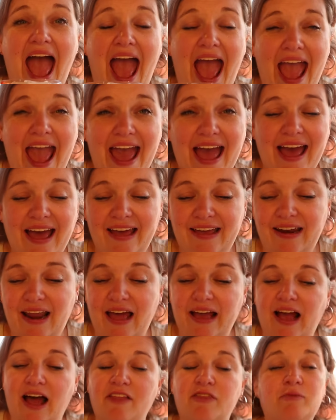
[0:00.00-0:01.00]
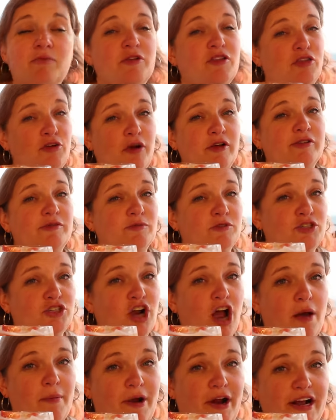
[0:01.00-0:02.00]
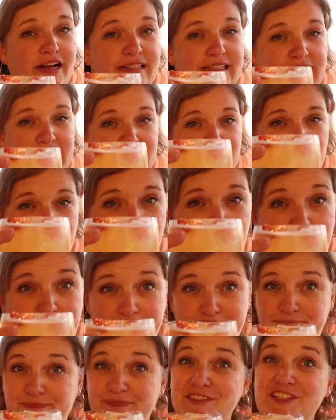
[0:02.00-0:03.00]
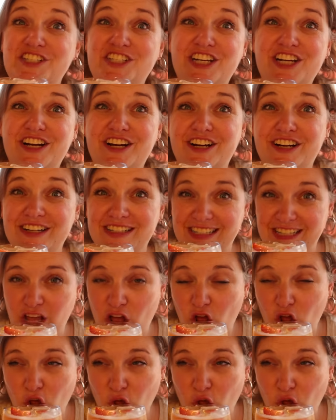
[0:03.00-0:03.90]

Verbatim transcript: And I got them to throw some strawberries into it. Cheers!